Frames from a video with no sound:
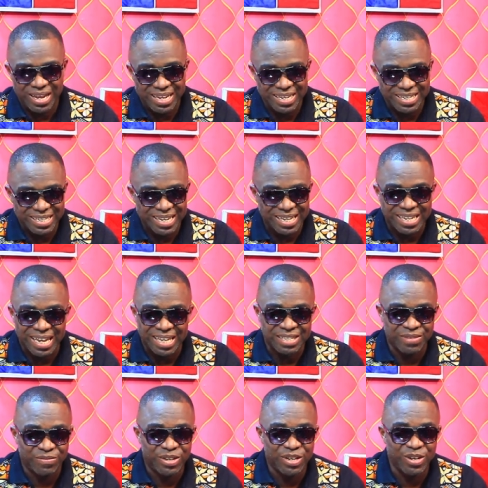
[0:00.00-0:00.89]
and it
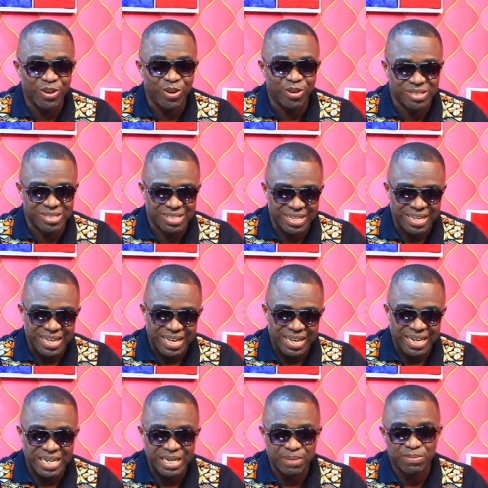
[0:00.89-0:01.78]
has even lost
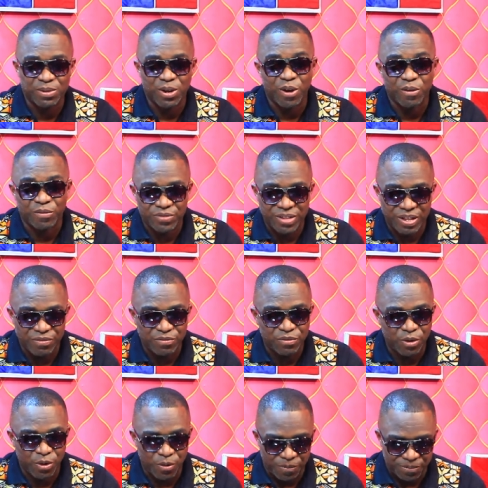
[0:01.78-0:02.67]
grips of the
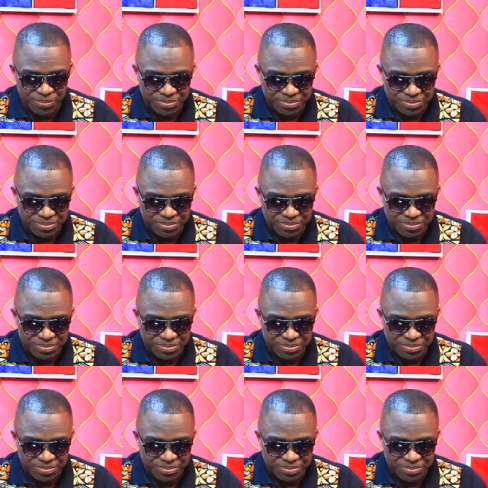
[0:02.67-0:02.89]
floor.